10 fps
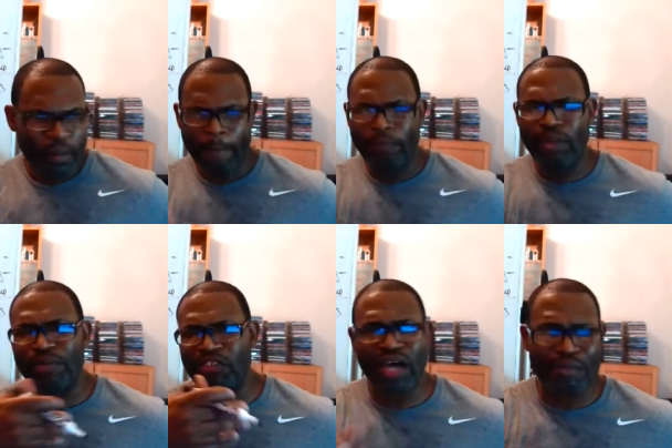And I'll
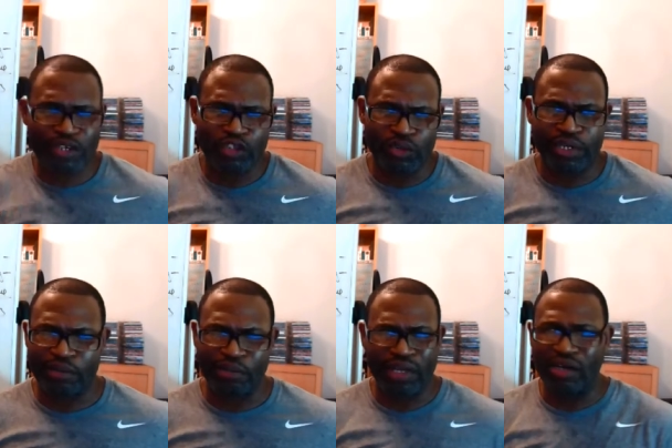be stopping and
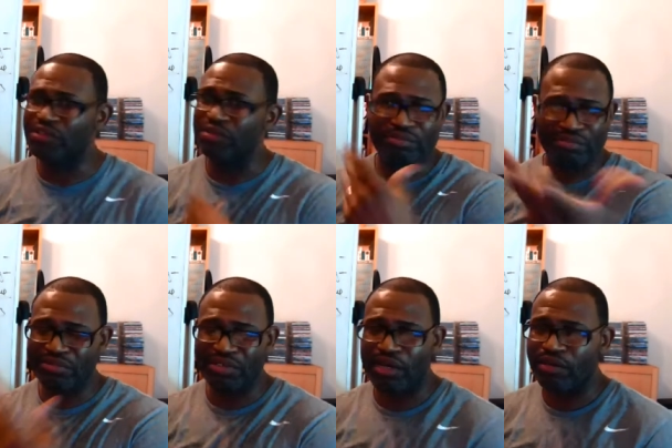drinking because,
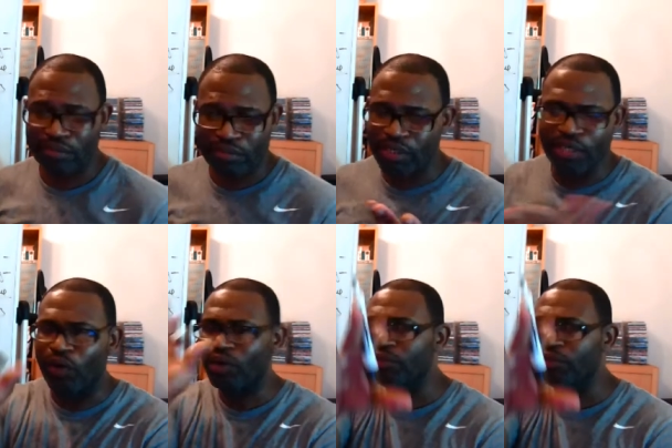anyway.